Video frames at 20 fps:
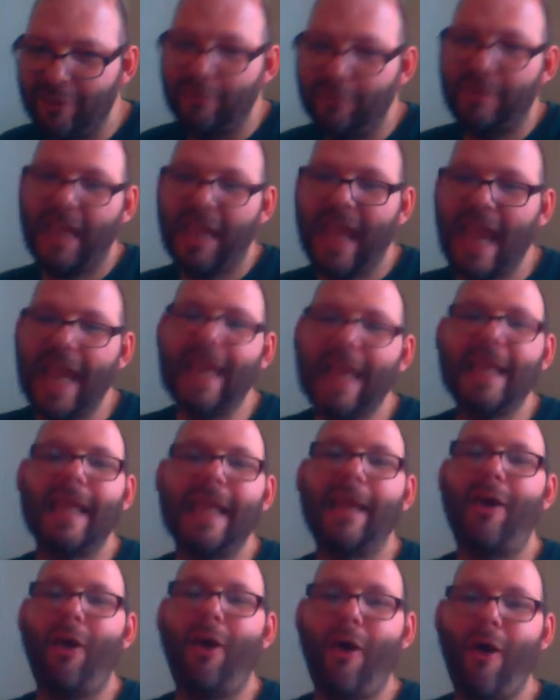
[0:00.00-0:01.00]
You can't
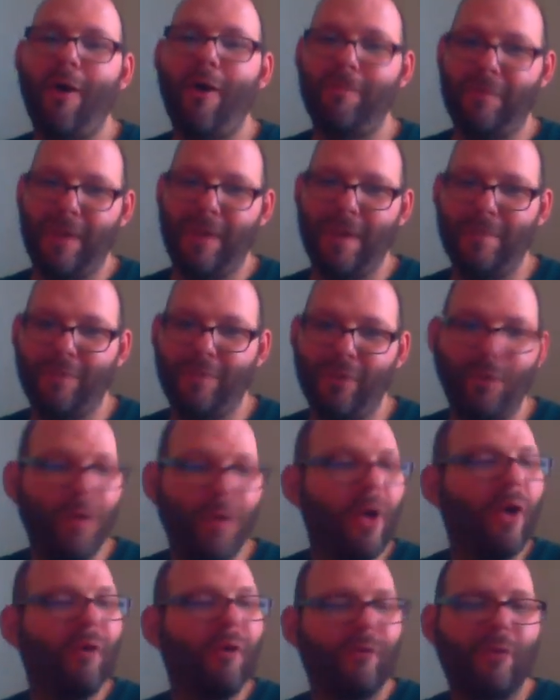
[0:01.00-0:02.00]
get on people
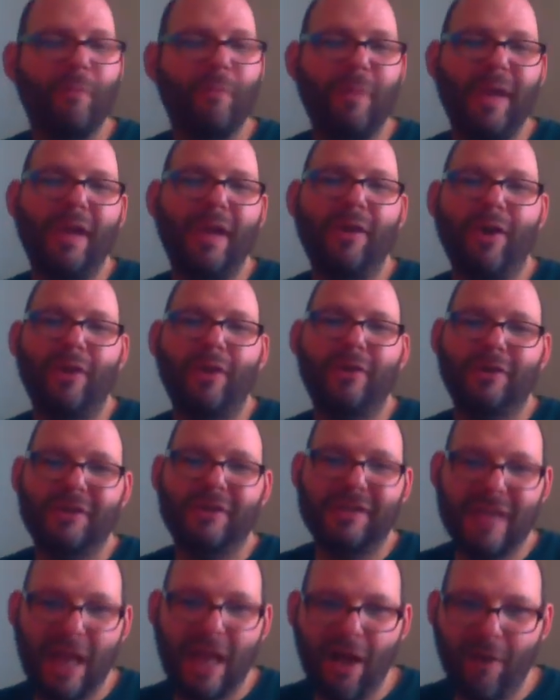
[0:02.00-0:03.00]
for being on their
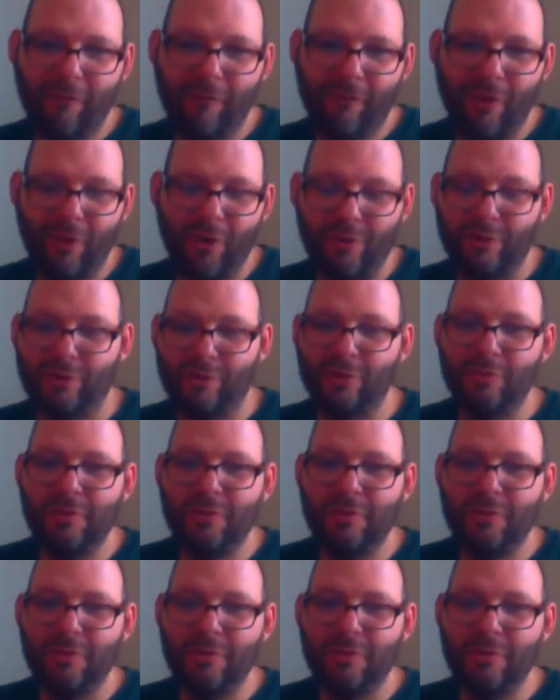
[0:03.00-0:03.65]
cell phones.